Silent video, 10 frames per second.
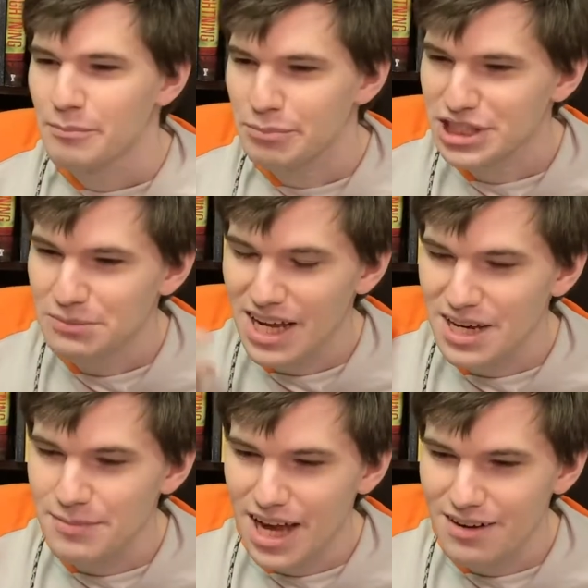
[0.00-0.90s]
For sure I'm gonna
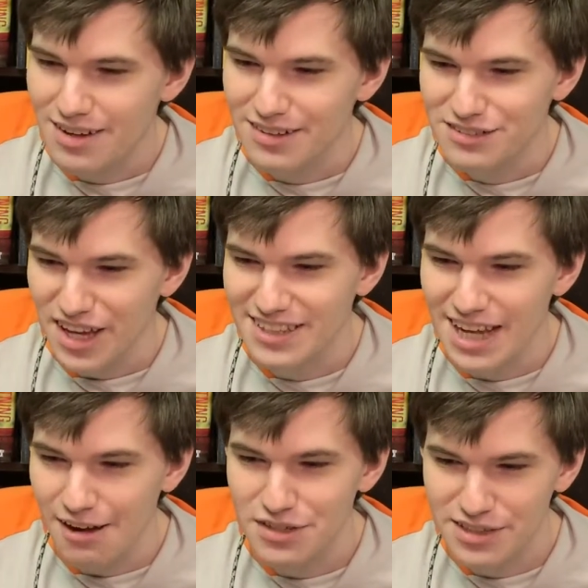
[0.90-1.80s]
end up counting Sookie
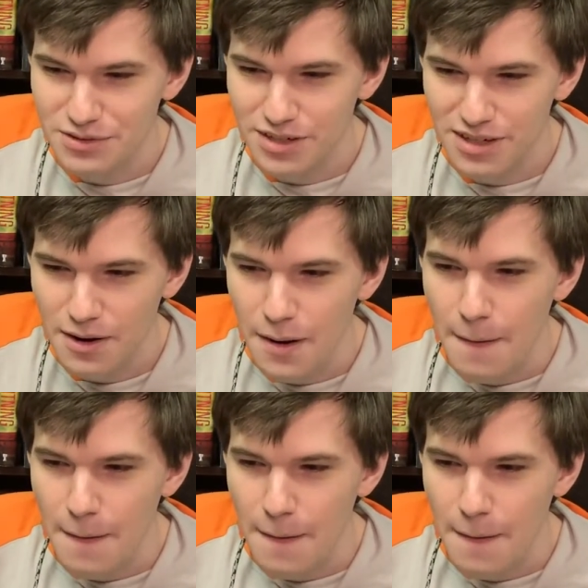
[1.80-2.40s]
Stackhouse for this one